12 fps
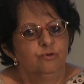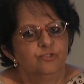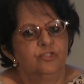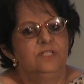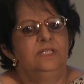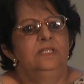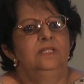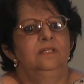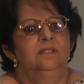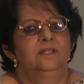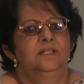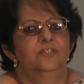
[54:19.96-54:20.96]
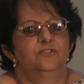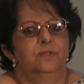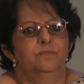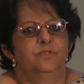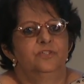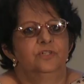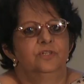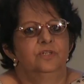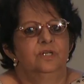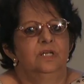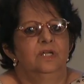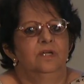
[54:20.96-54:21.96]
Usually the inscription
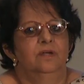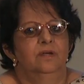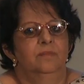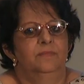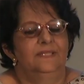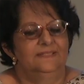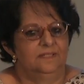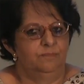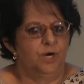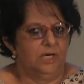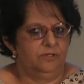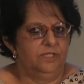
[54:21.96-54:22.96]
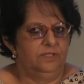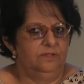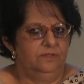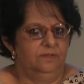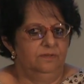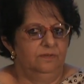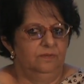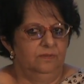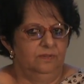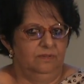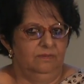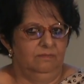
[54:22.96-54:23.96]
um, is in Prakrit, um,
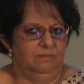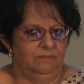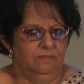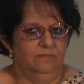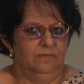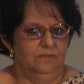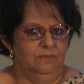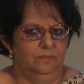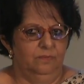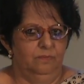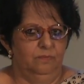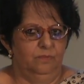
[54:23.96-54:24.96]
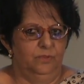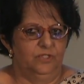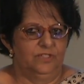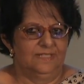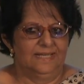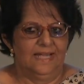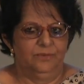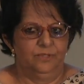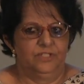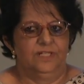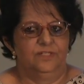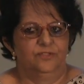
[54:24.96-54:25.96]
uh, which is a
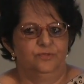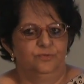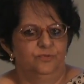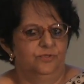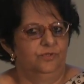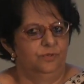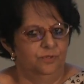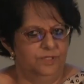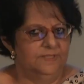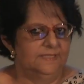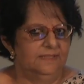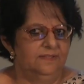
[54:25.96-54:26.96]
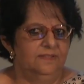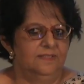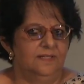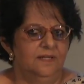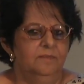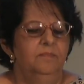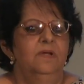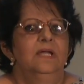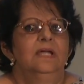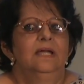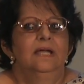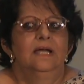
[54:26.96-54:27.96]
language that is used on the coins at this time.
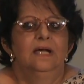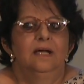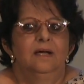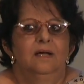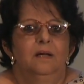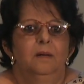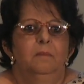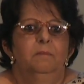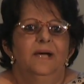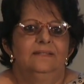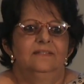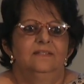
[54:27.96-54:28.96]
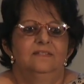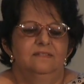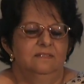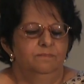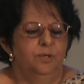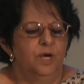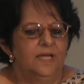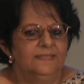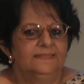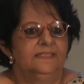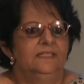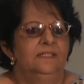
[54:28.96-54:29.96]
Uh, but it's
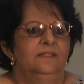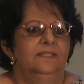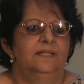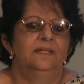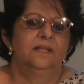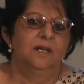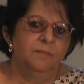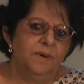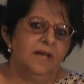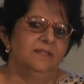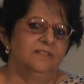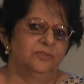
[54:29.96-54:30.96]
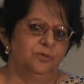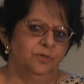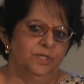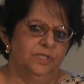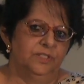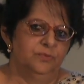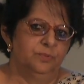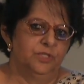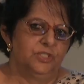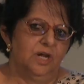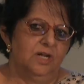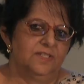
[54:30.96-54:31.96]
surprising that Nahapana's coins,
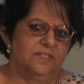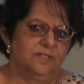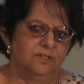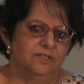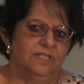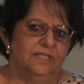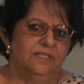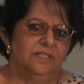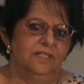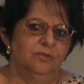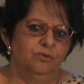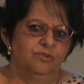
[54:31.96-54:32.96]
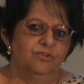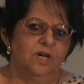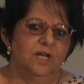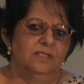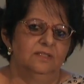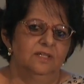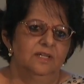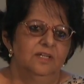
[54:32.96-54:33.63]
which are circulating in Gujarat,